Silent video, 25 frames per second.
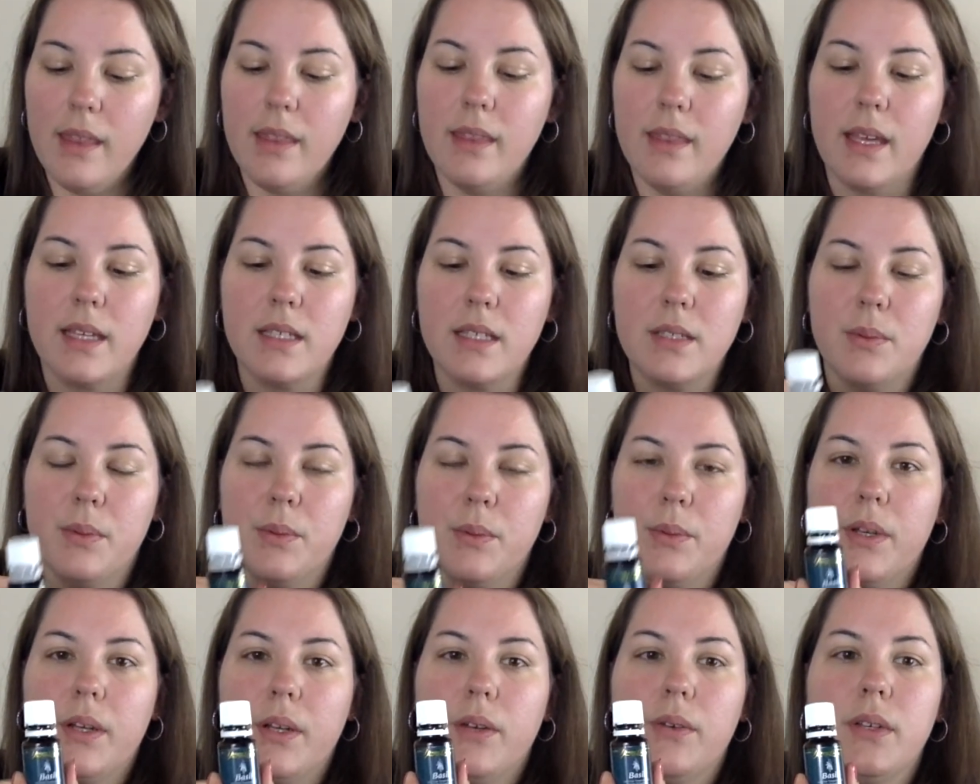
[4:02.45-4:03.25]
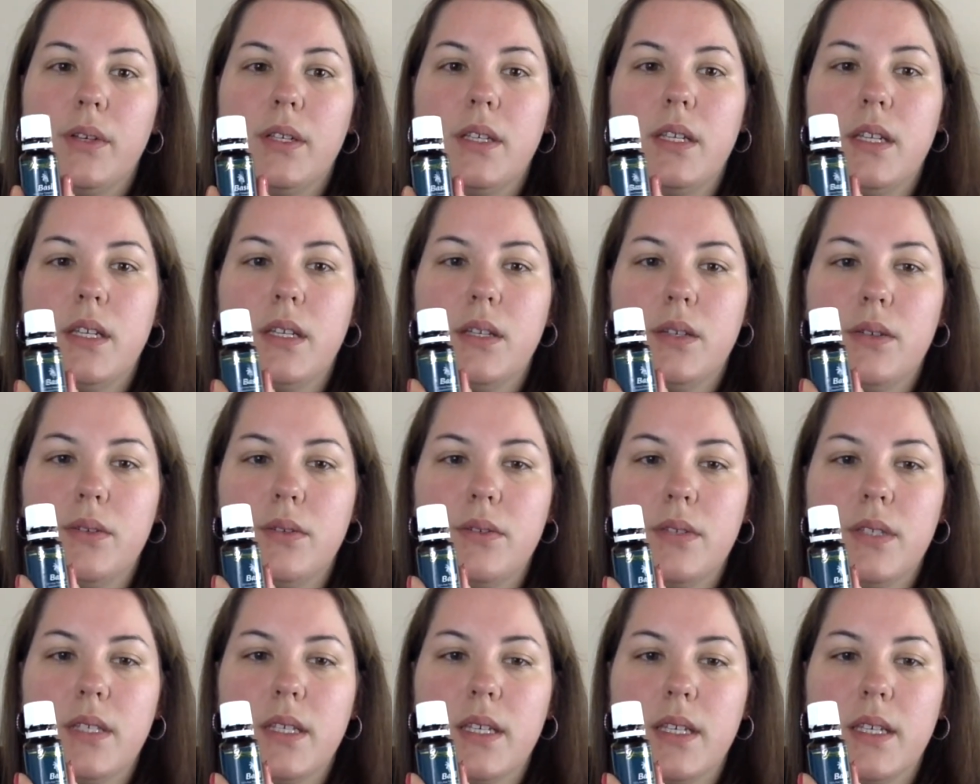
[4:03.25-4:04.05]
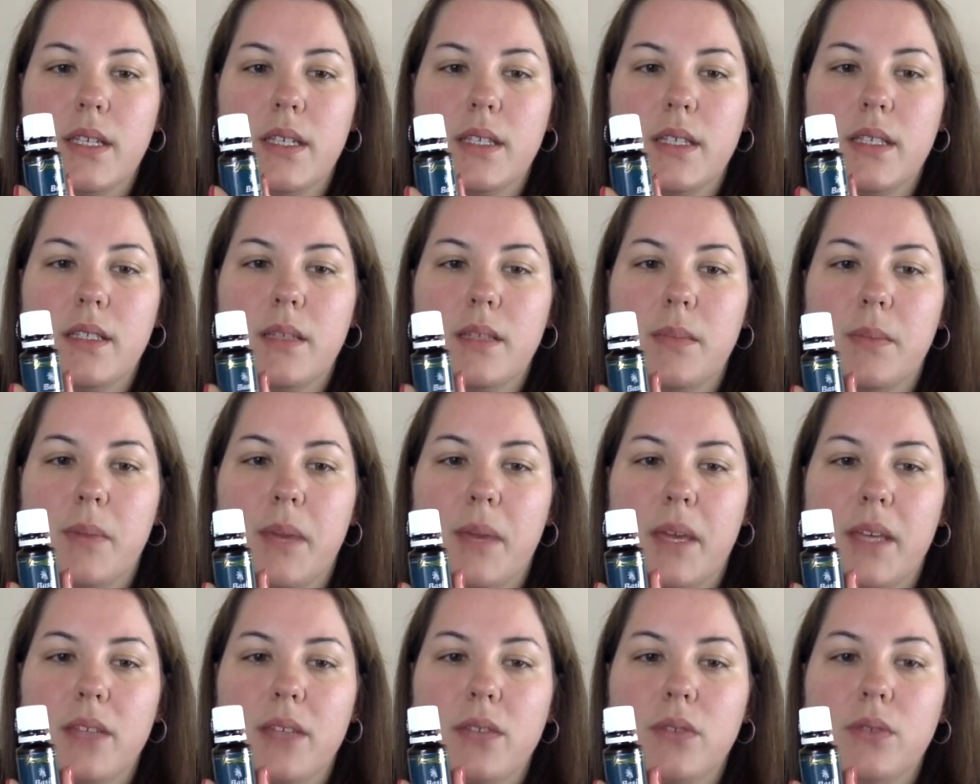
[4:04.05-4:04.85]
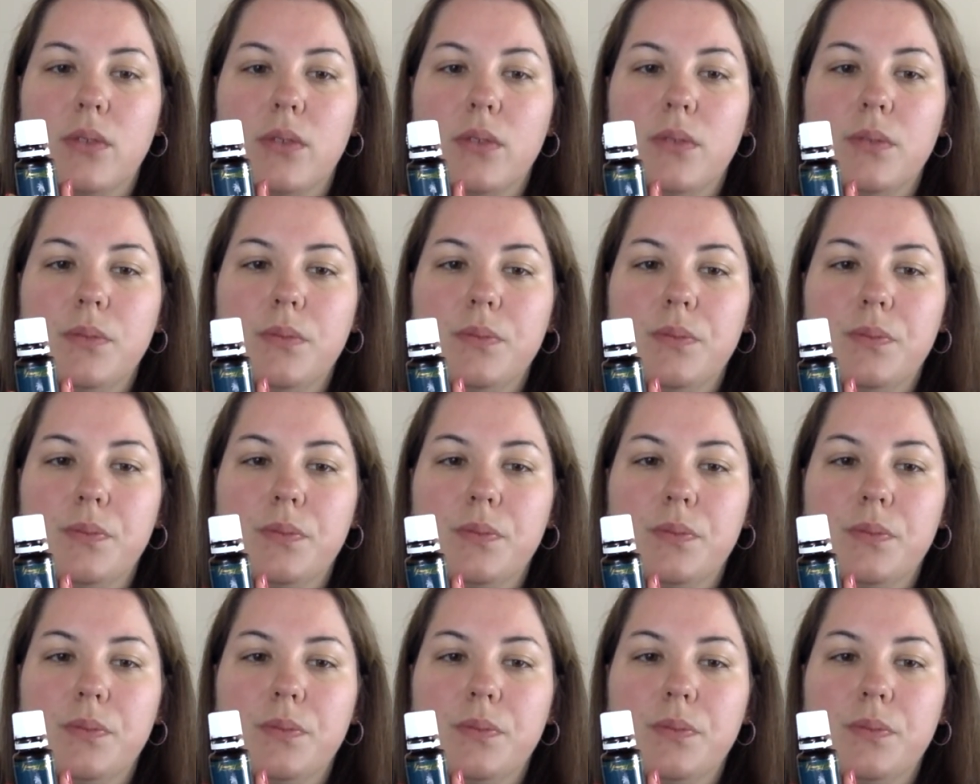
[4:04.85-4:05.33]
Next one we're going to use is the basil.